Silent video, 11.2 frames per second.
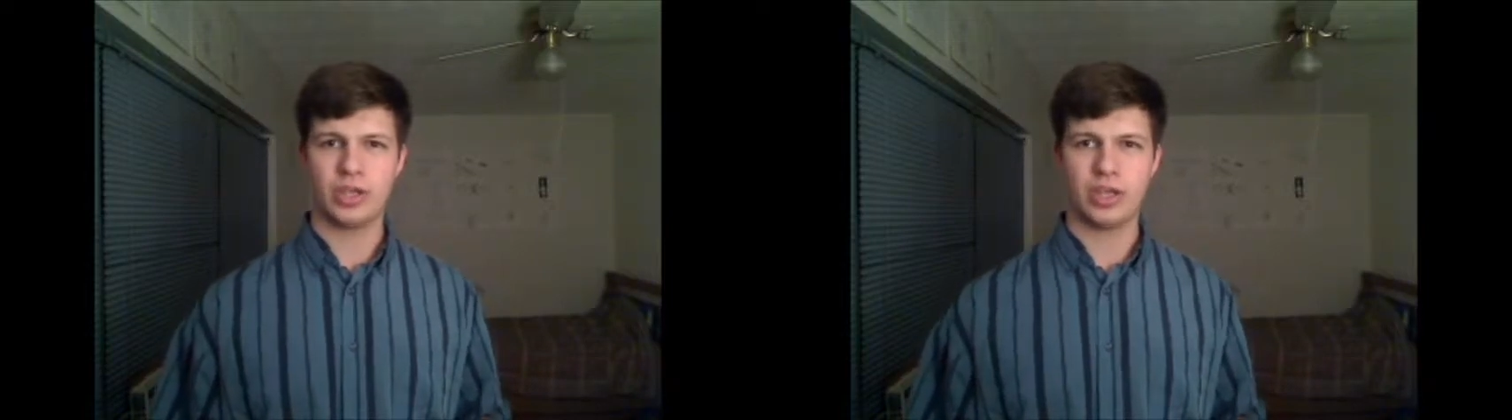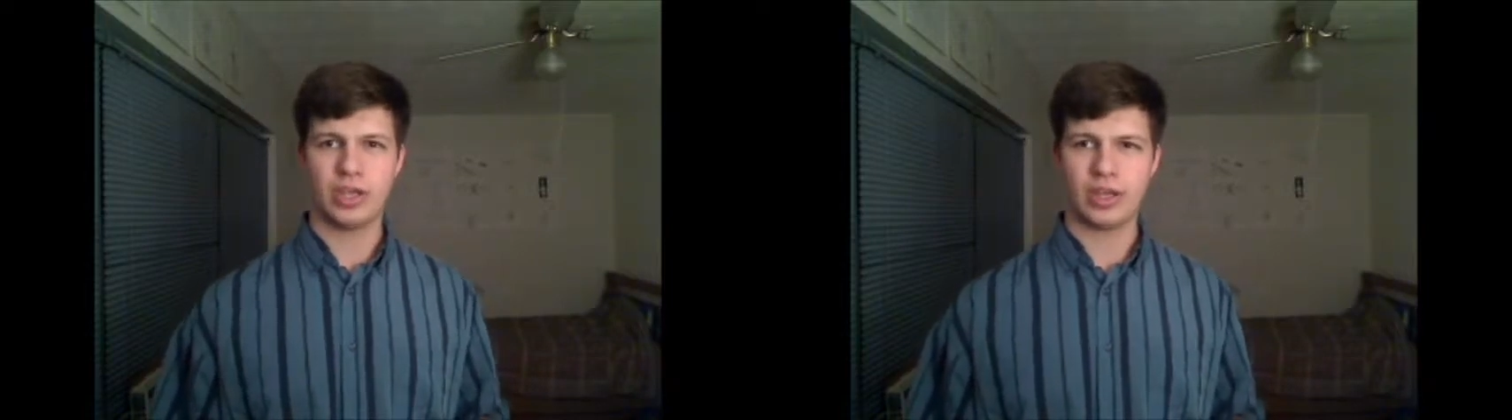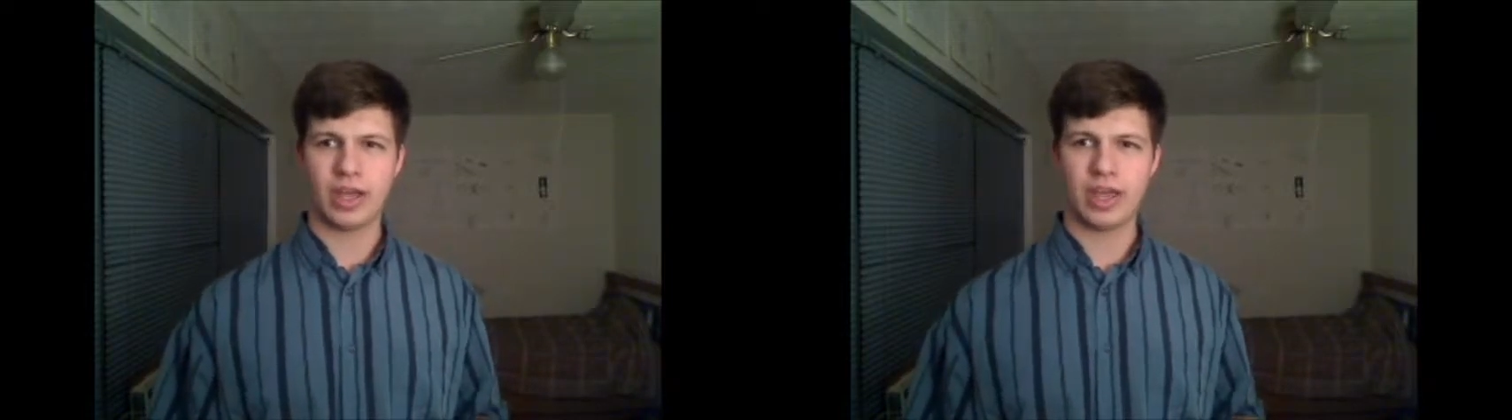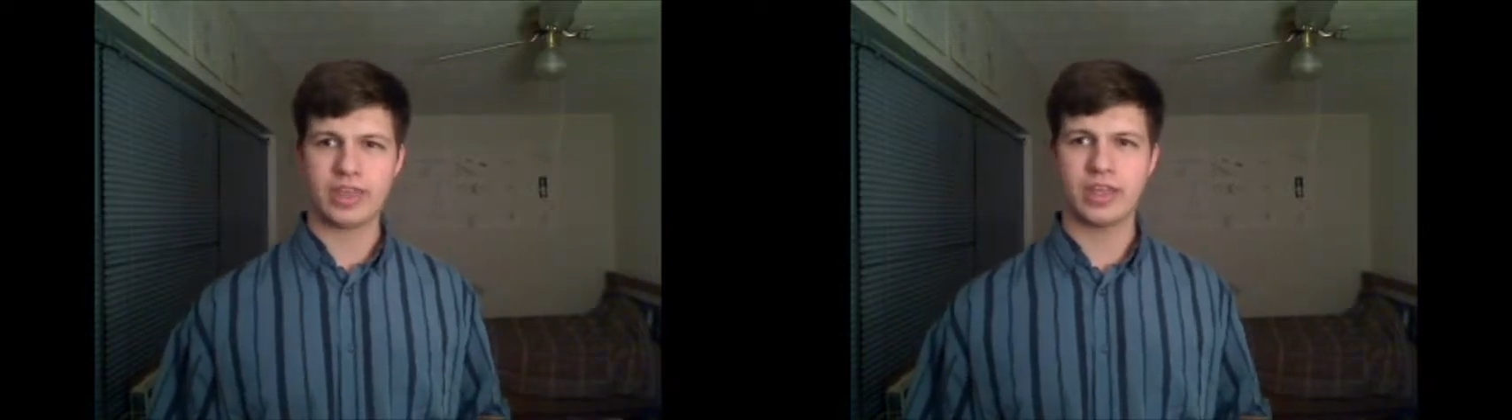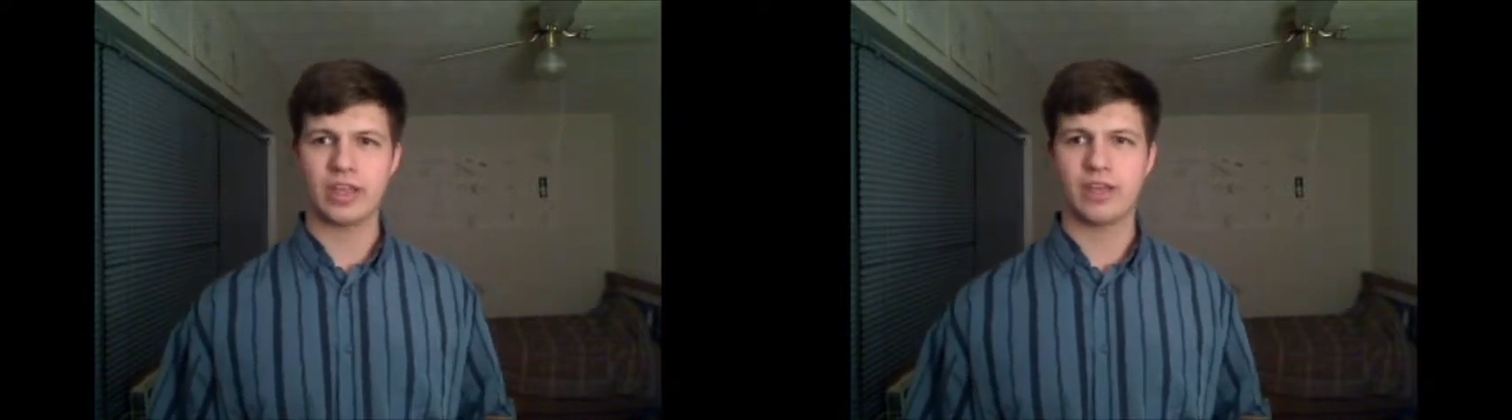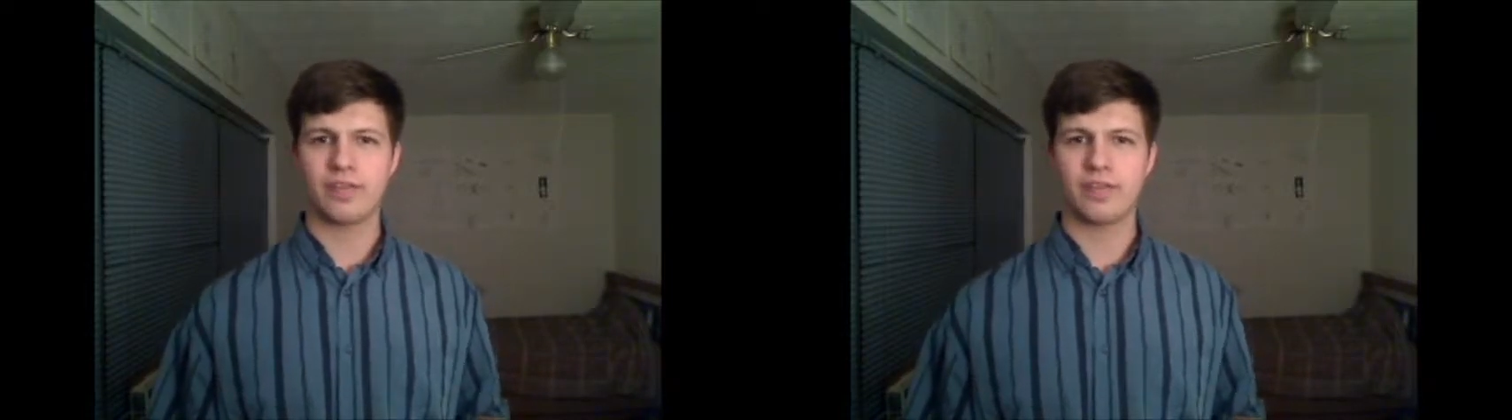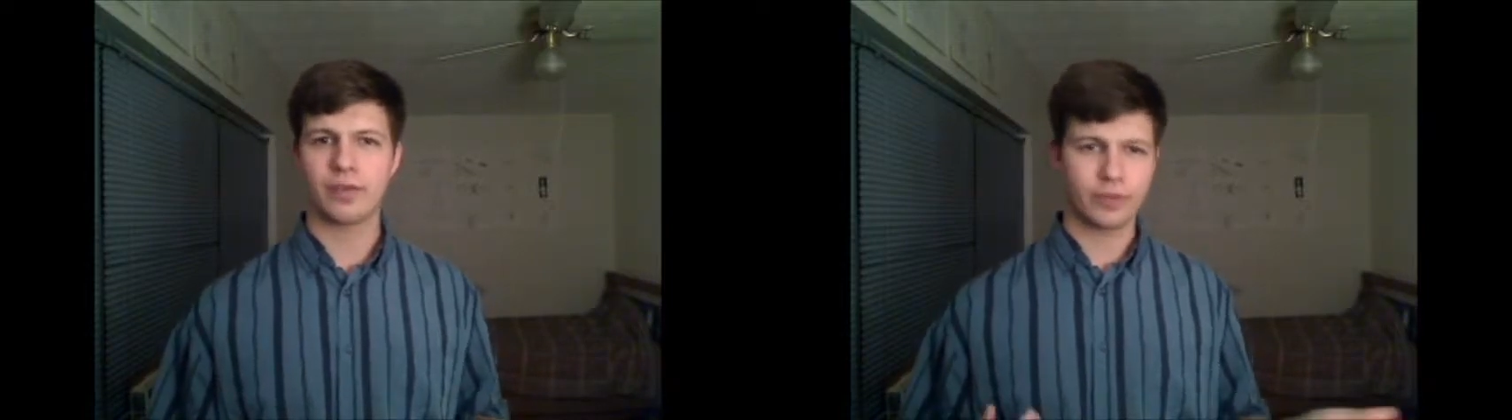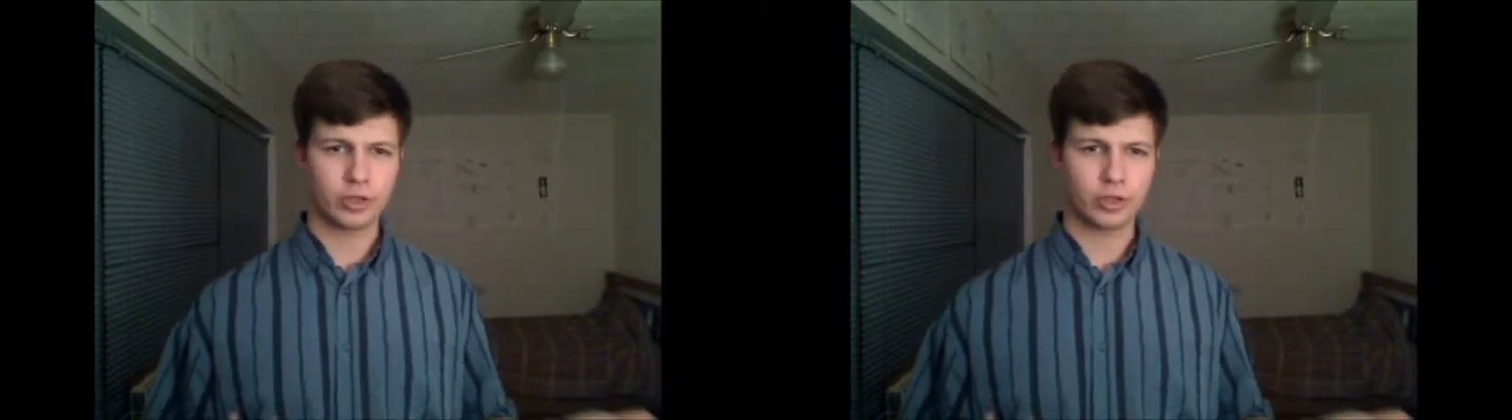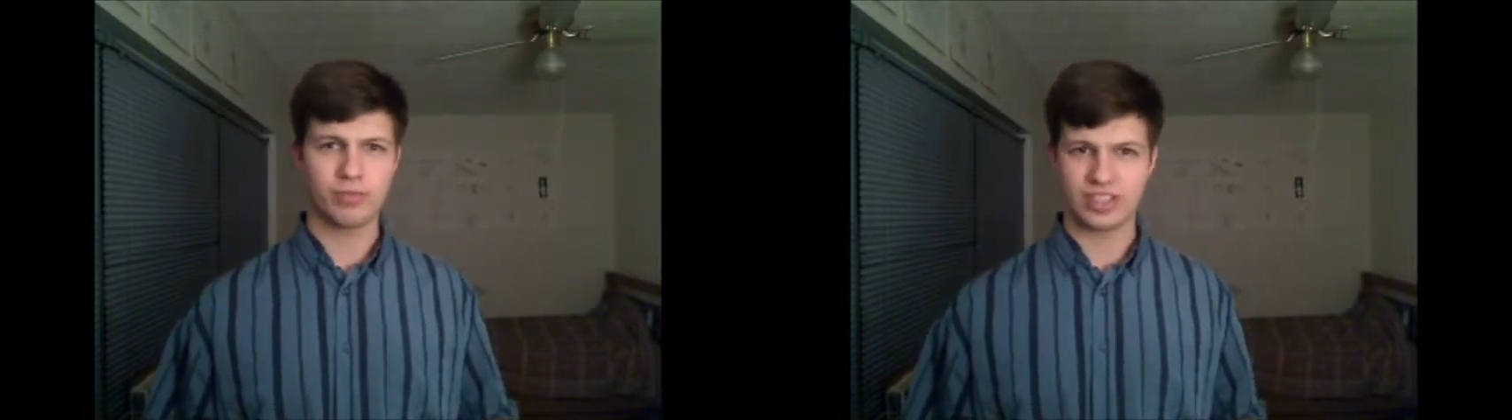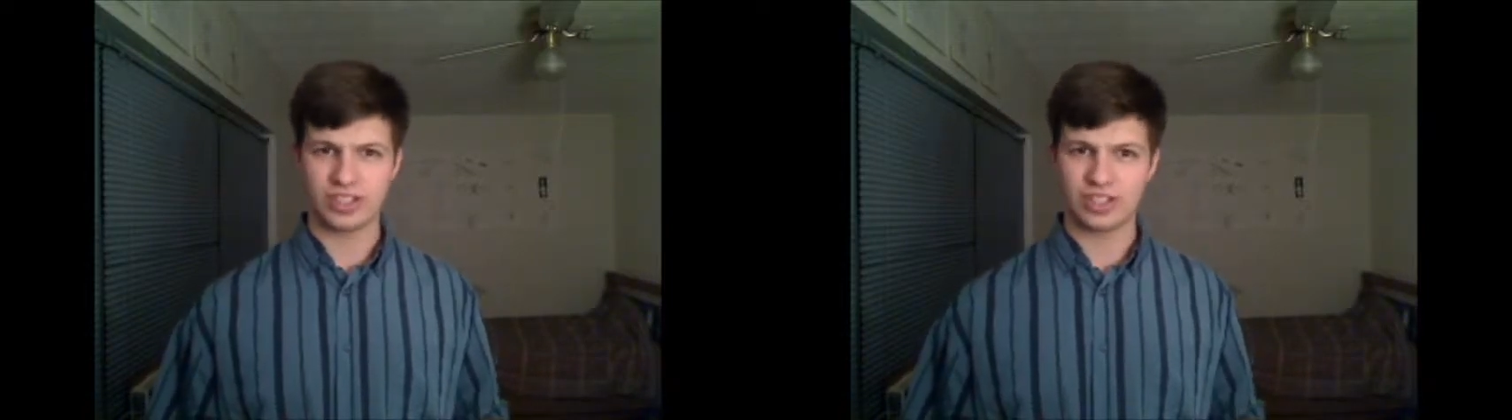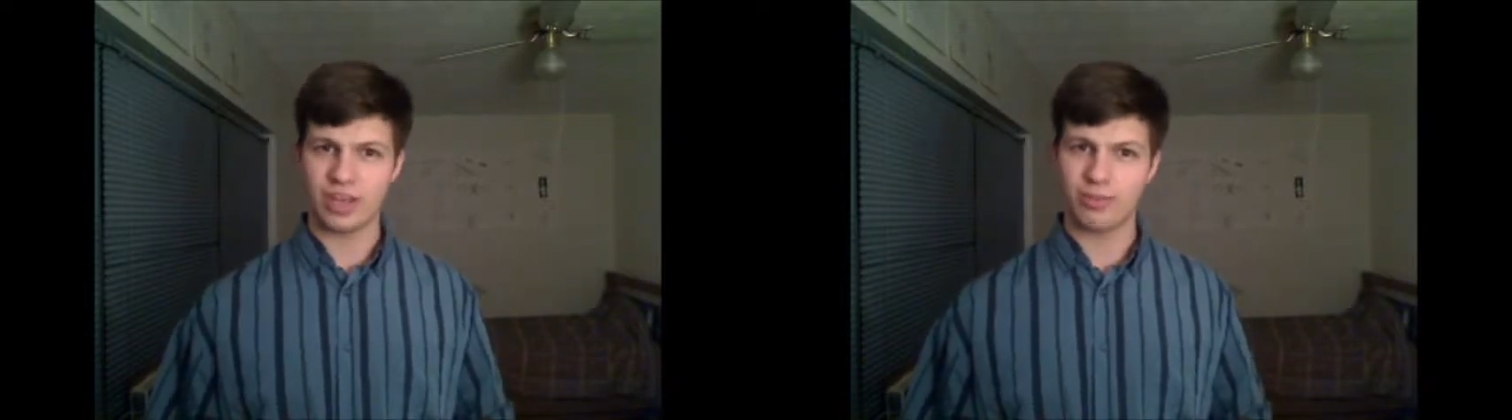I think, for the first
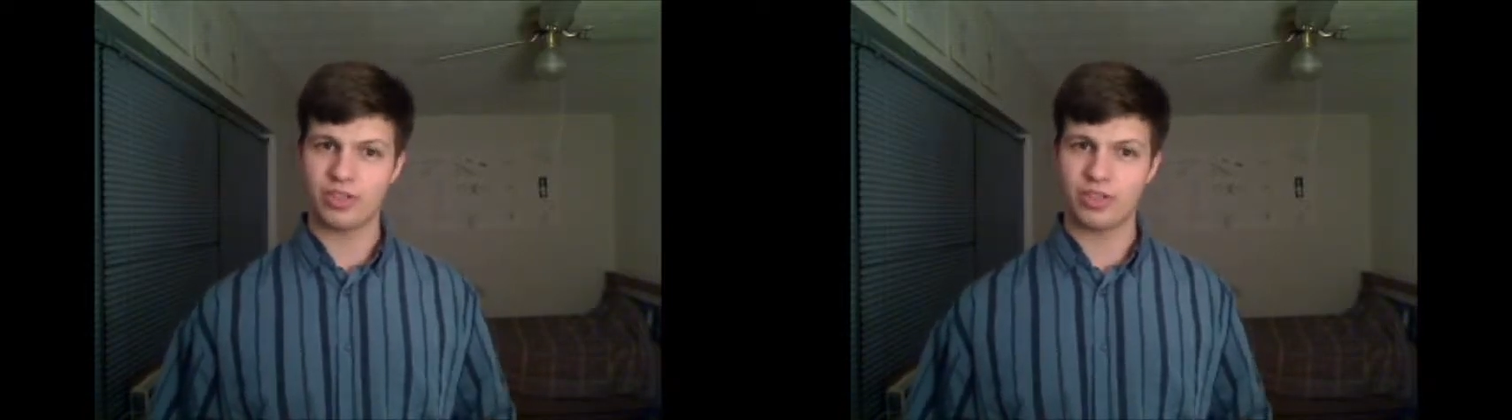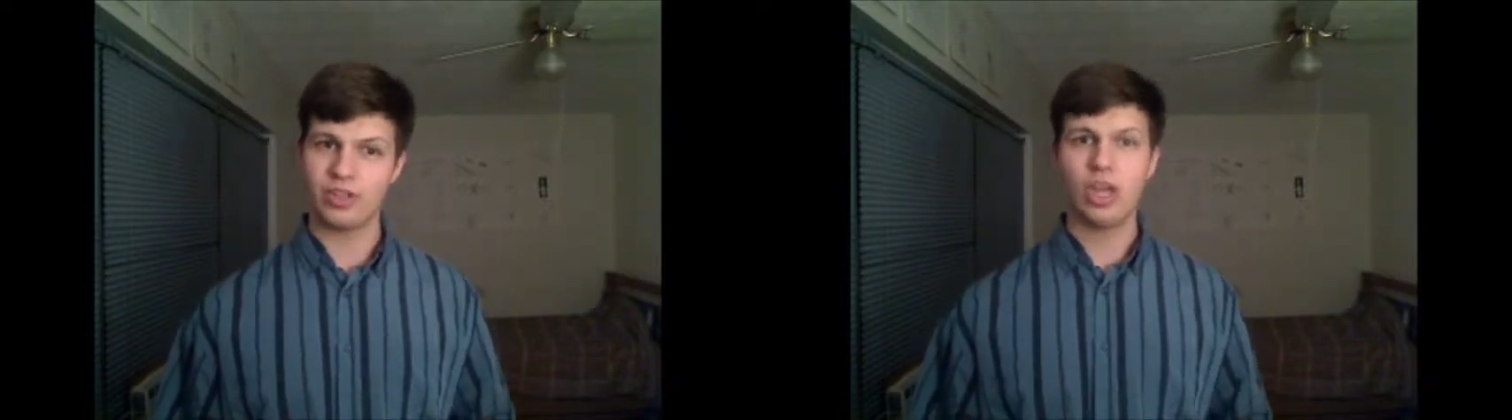misconception,